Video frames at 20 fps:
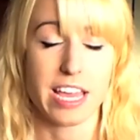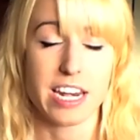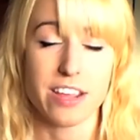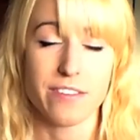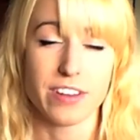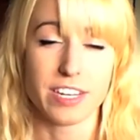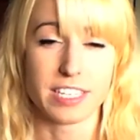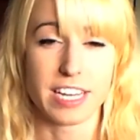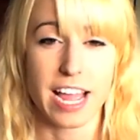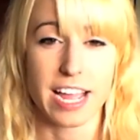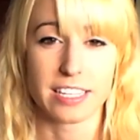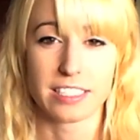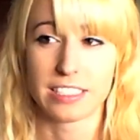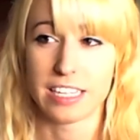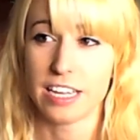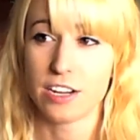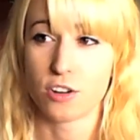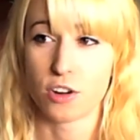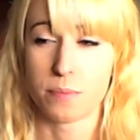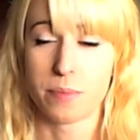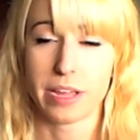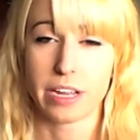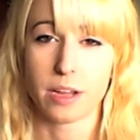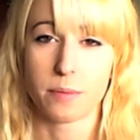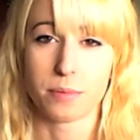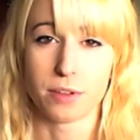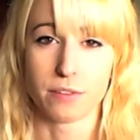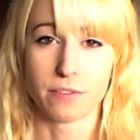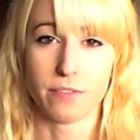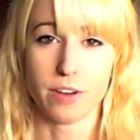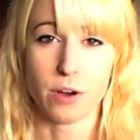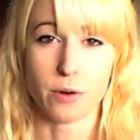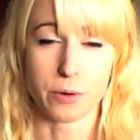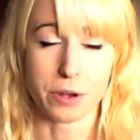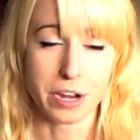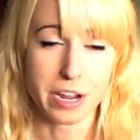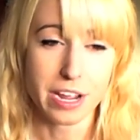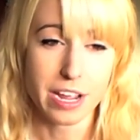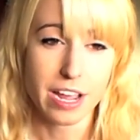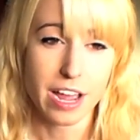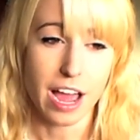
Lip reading: can't even text and or pick up your phone.